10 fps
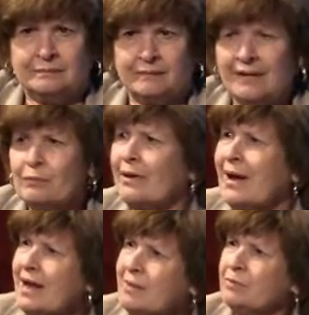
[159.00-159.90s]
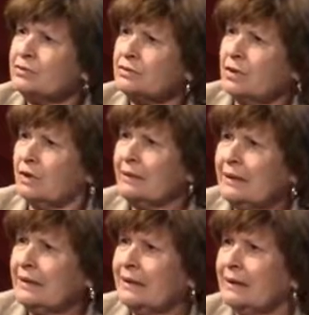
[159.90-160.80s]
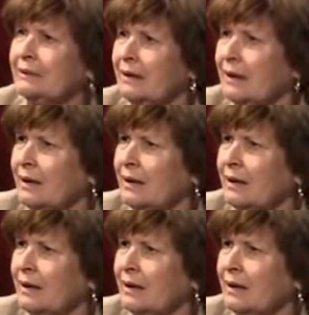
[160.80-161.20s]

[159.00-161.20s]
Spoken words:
they were able to go ahead